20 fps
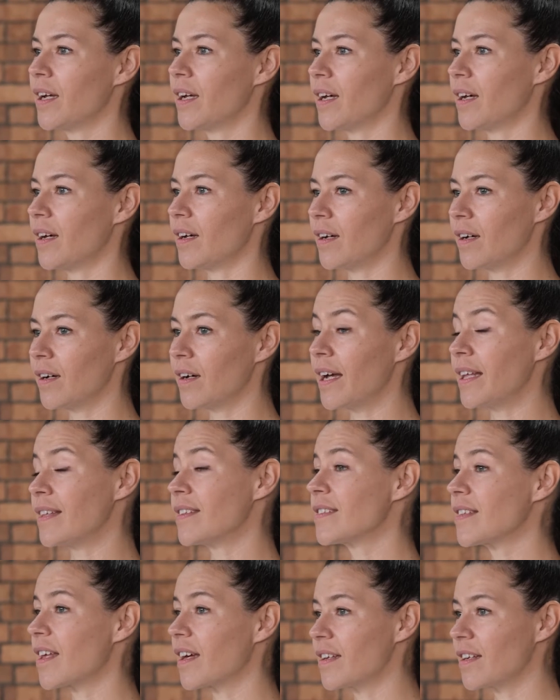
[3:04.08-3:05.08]
and
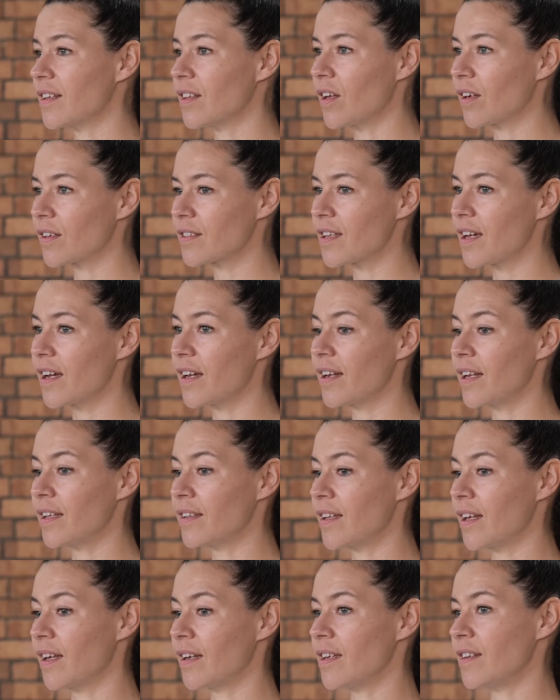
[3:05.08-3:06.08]
study alongside,
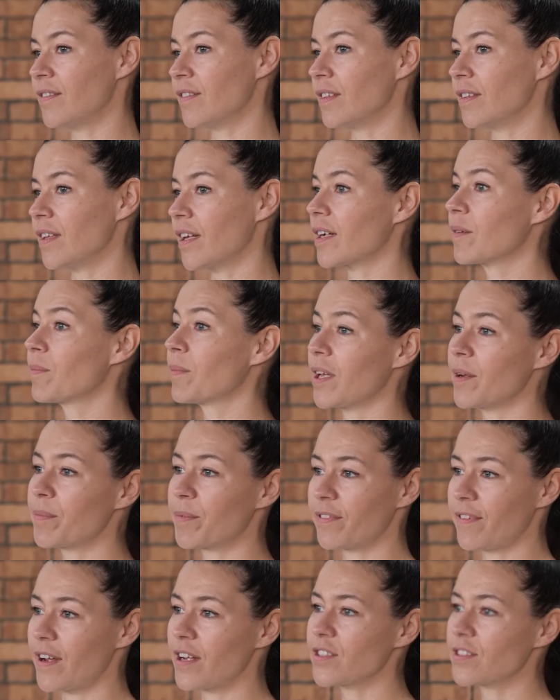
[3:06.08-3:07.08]
and then even play
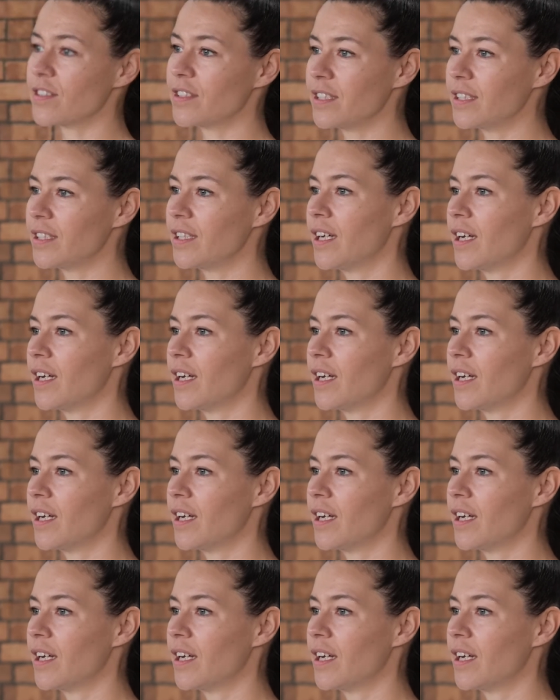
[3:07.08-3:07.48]
professionally.